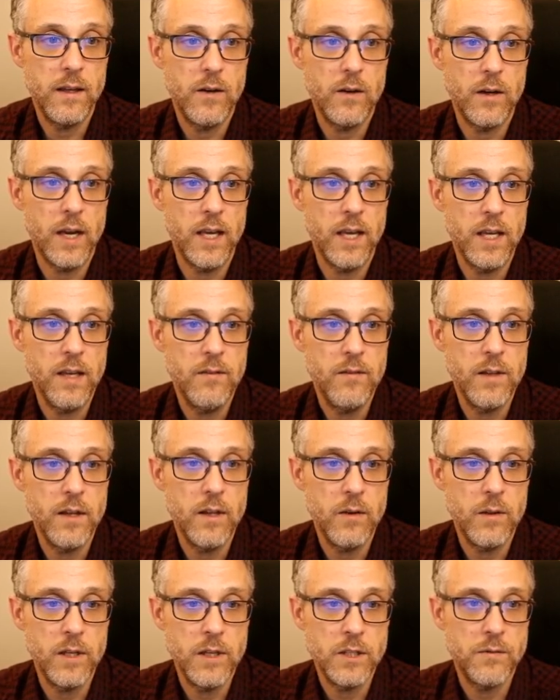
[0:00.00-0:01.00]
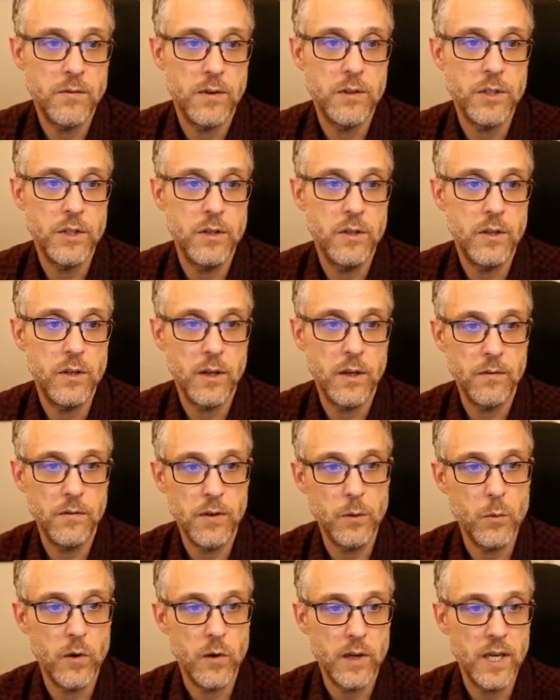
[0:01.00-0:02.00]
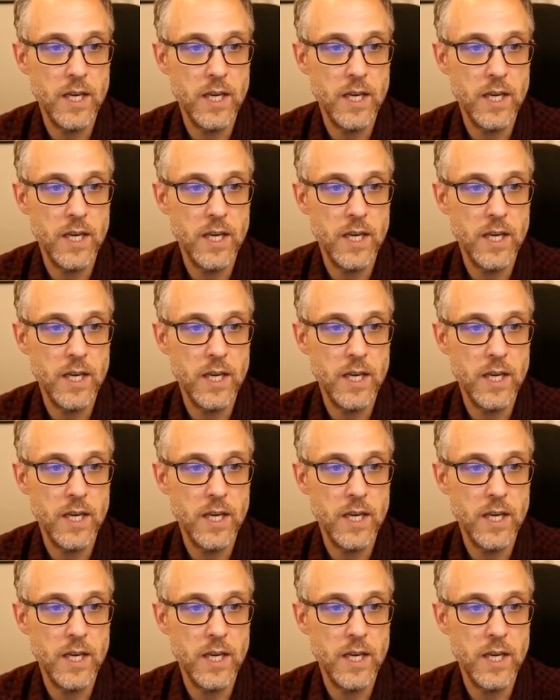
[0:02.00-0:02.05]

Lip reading: okay, even though this version took a few more